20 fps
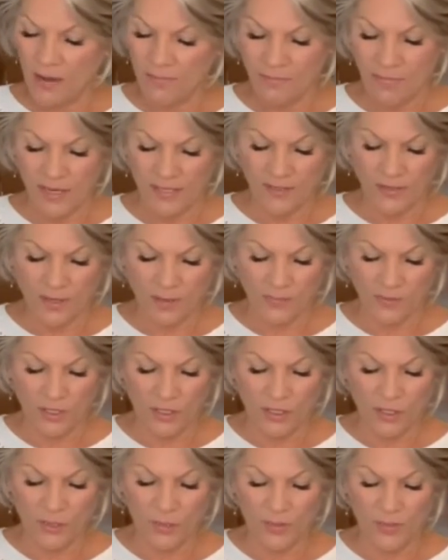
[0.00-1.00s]
So I'm
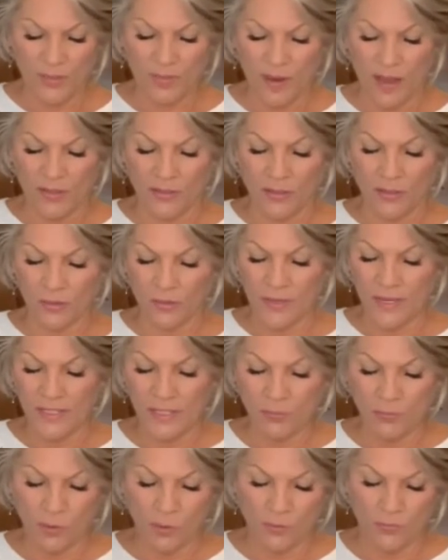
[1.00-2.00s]
going to use about 3
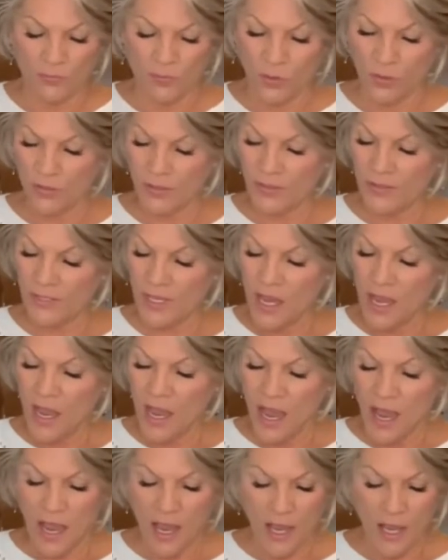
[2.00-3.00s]
spoonfuls
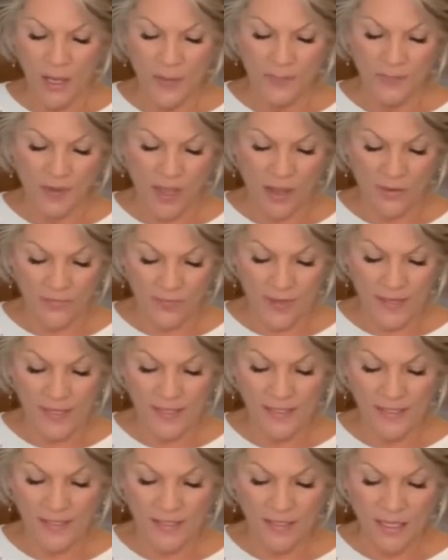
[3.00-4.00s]
of
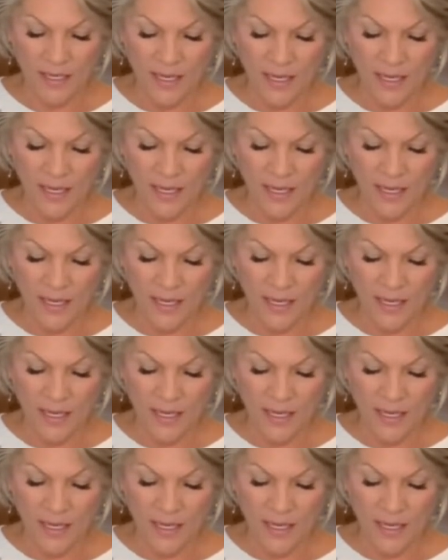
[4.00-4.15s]
this